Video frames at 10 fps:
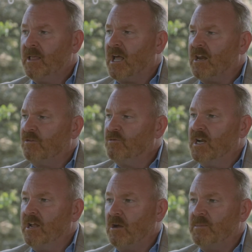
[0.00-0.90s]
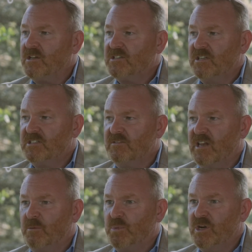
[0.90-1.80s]
And I really hope that sense of
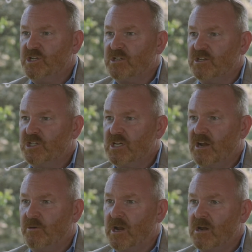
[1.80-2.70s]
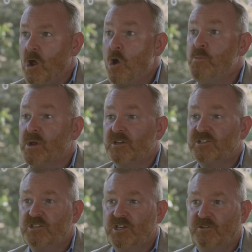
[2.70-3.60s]
collaboration and sharing and
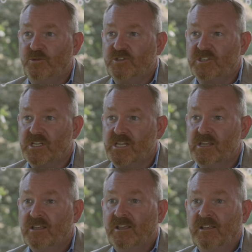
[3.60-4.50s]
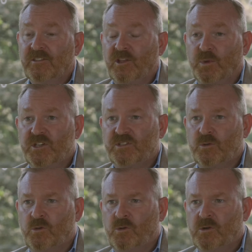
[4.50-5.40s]
openness and generosity that we
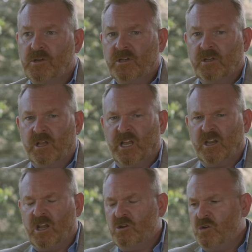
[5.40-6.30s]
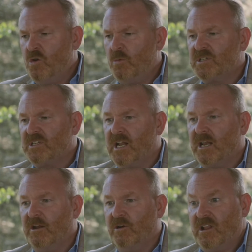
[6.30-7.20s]
saw enormously
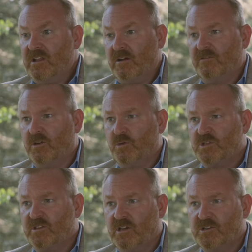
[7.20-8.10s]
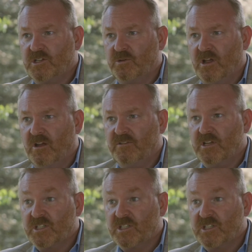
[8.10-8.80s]
clearly over the course of the last 2.5 years